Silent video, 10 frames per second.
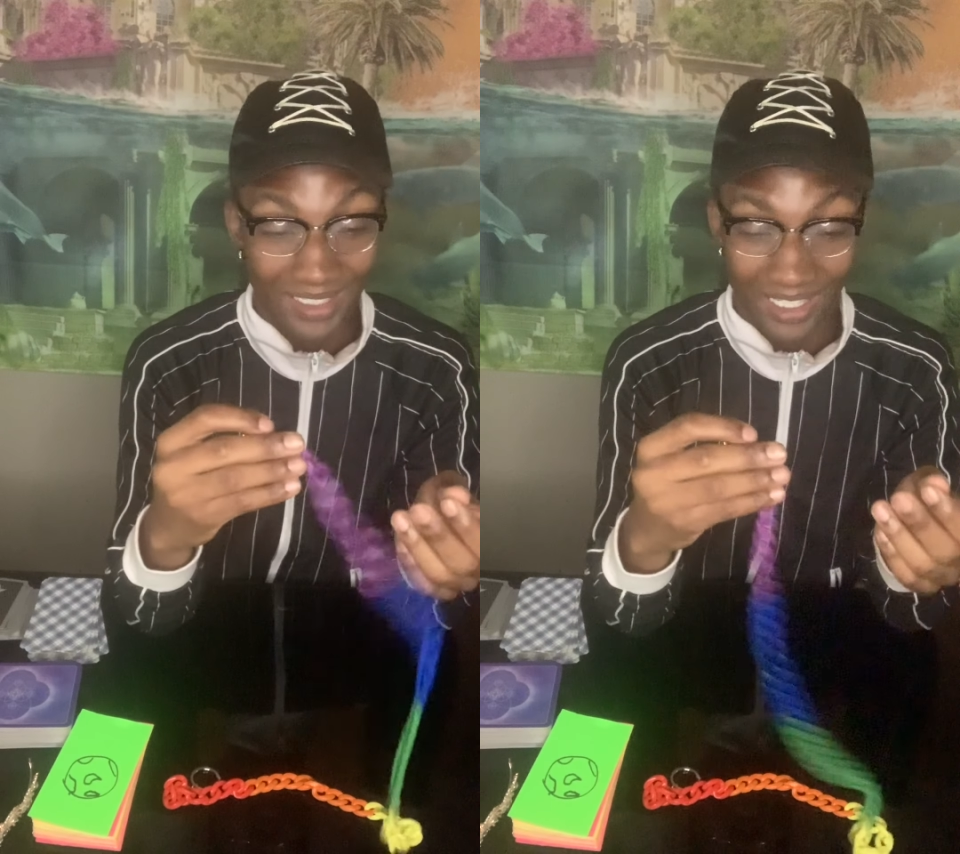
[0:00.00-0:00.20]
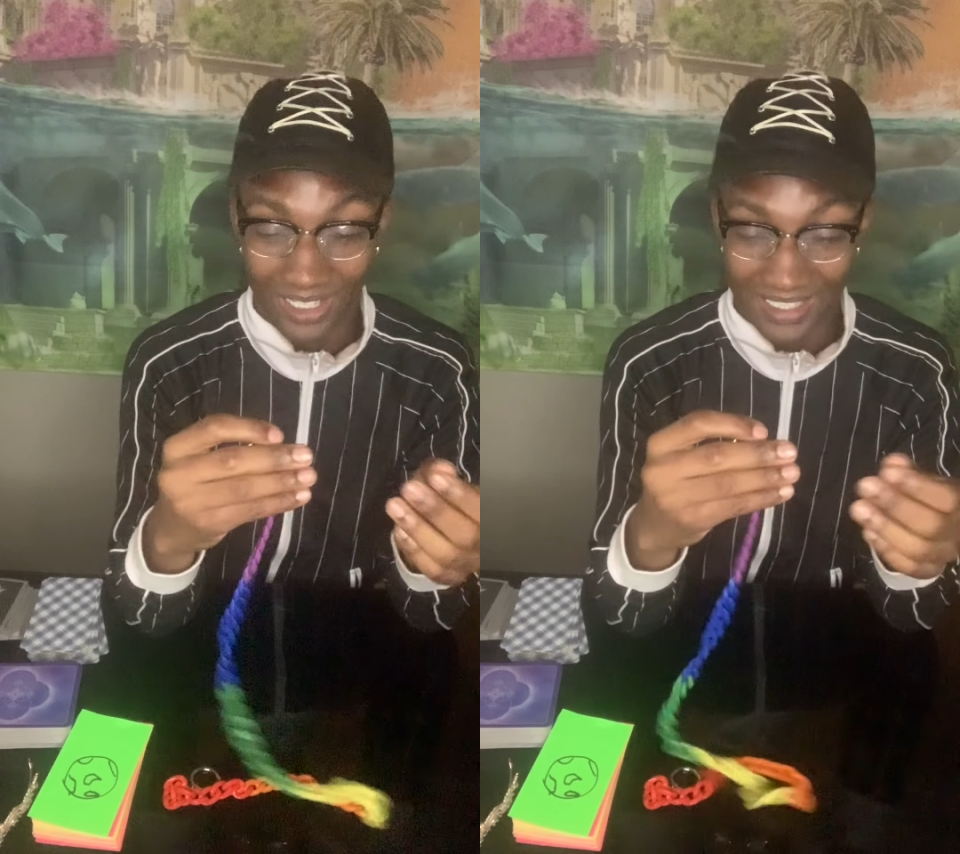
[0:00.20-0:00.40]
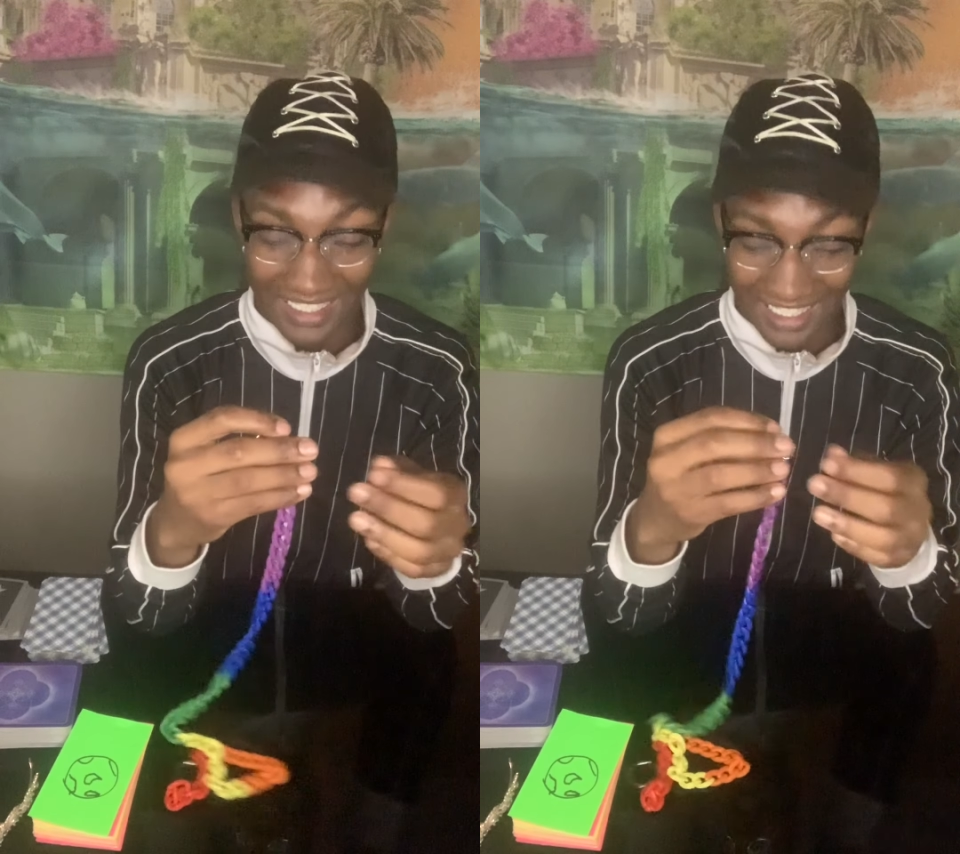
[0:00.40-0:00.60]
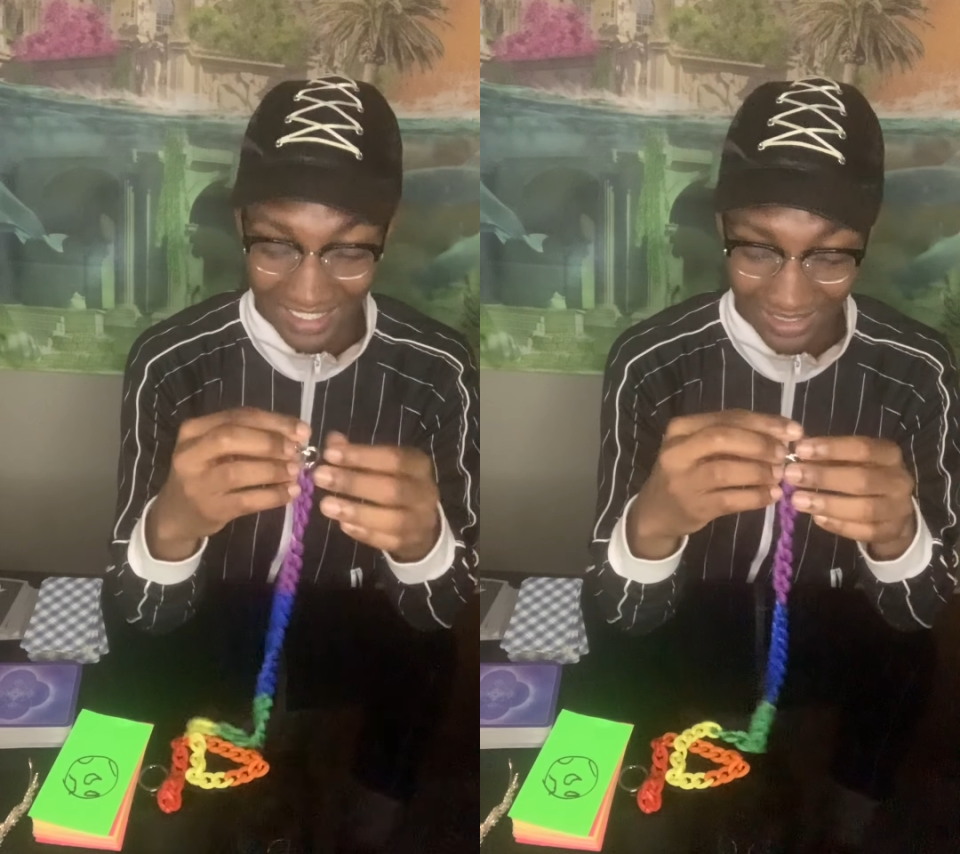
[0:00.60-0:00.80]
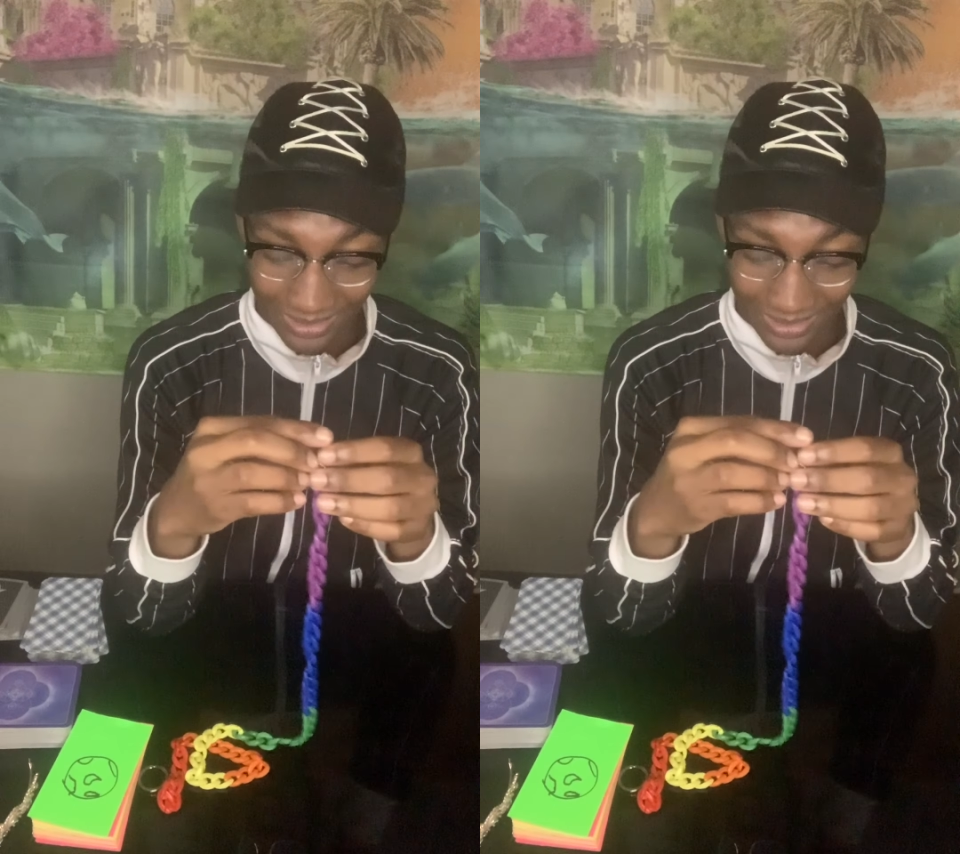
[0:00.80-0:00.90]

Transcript: it all together